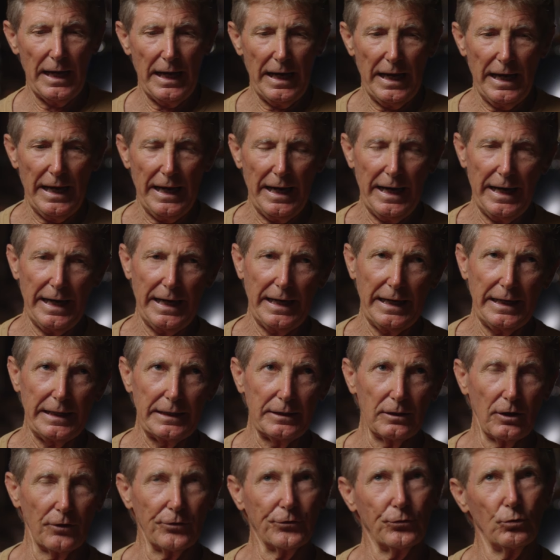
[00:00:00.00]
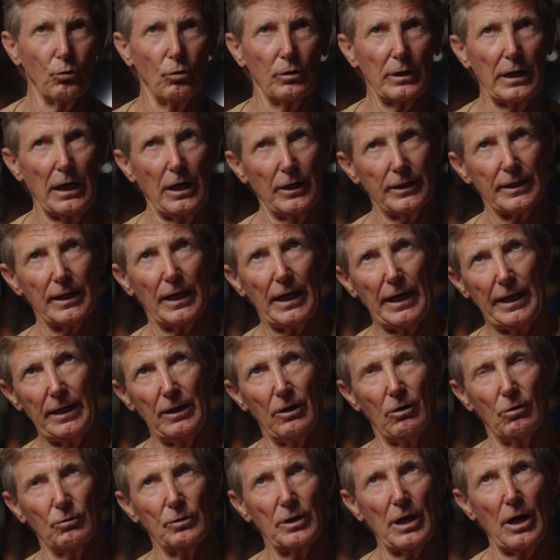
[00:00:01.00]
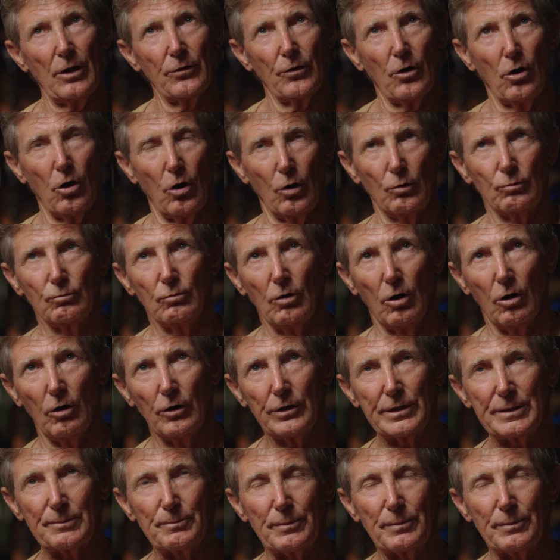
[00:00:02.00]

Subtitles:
And I thought, okay, I'll go the hot rod.